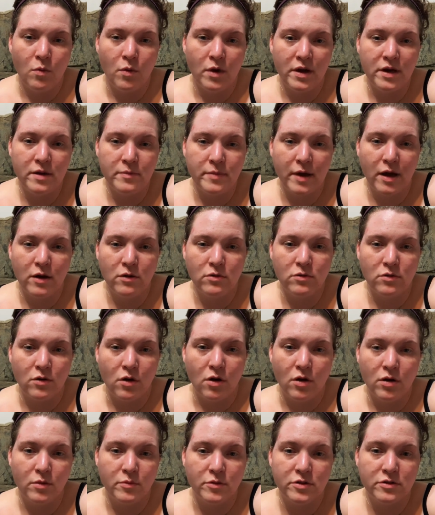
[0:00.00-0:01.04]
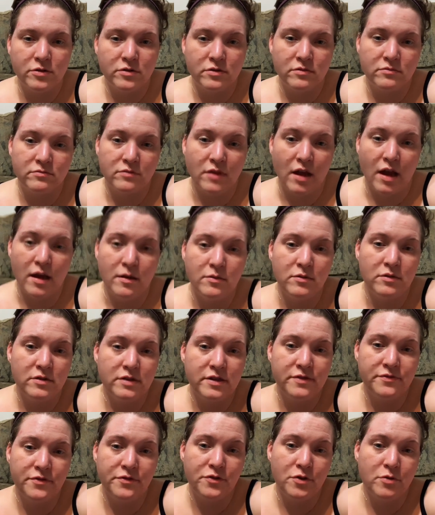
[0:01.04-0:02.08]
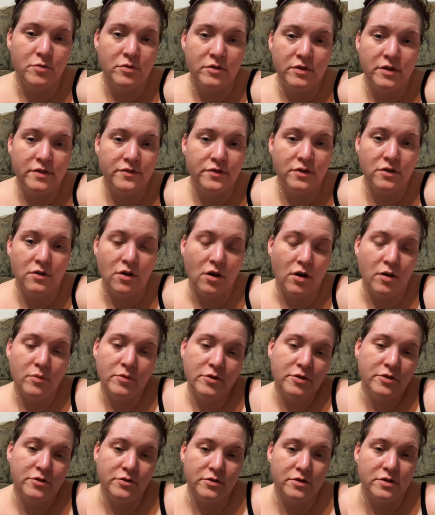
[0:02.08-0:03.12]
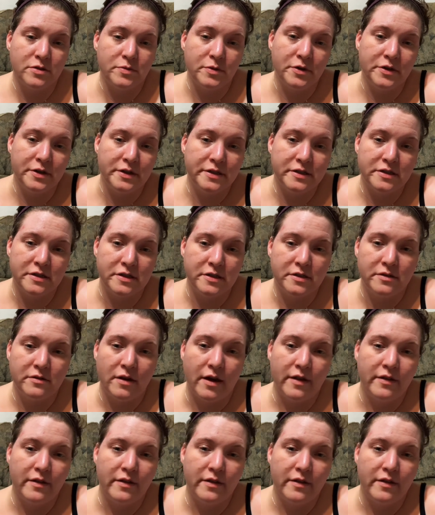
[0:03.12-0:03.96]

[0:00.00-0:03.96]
What about karma? I believe if you believe in karma, you'll experience it.